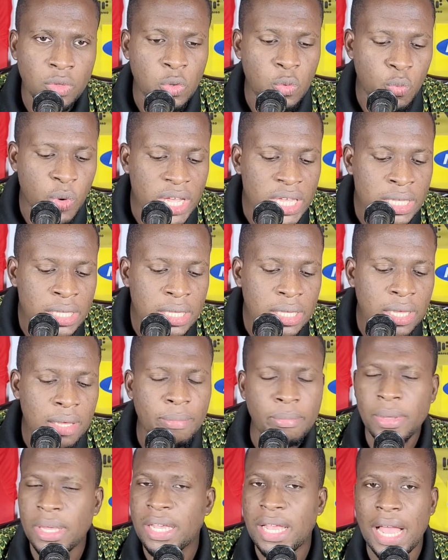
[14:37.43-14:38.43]
We
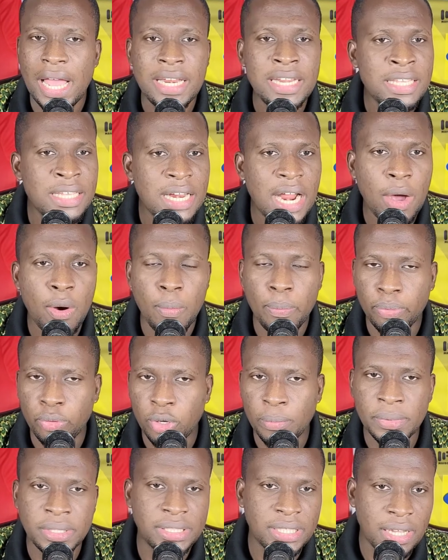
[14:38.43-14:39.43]
can nyina o
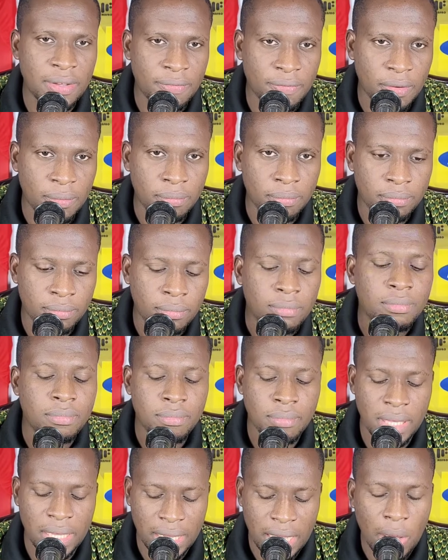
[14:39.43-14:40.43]
promise FM.
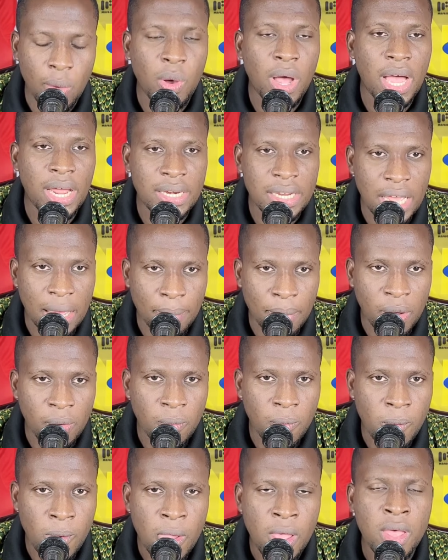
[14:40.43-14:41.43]
Me kan wa ha de
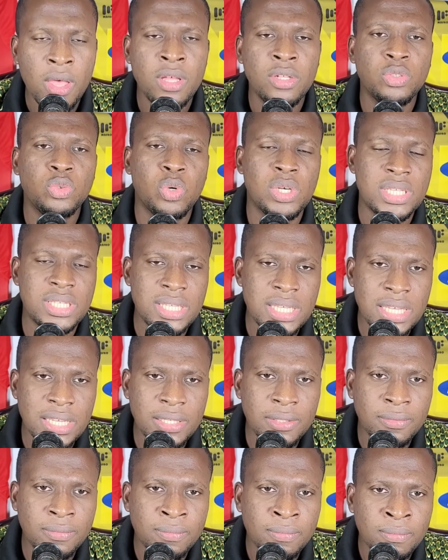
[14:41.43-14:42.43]
amount. You
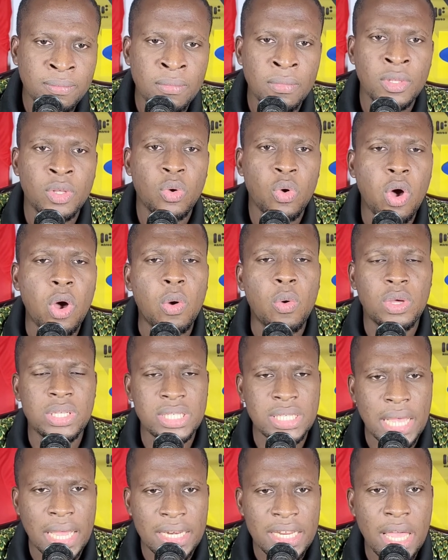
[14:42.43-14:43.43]
say Koko
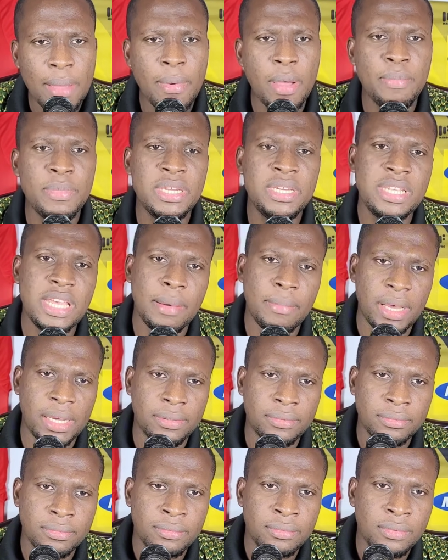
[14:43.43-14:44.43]
sign ya ma
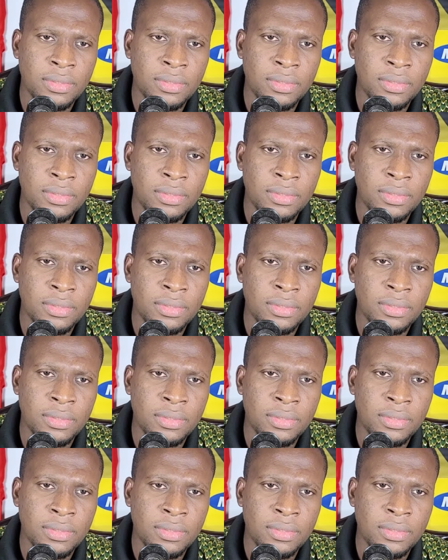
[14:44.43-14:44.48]
Midiema.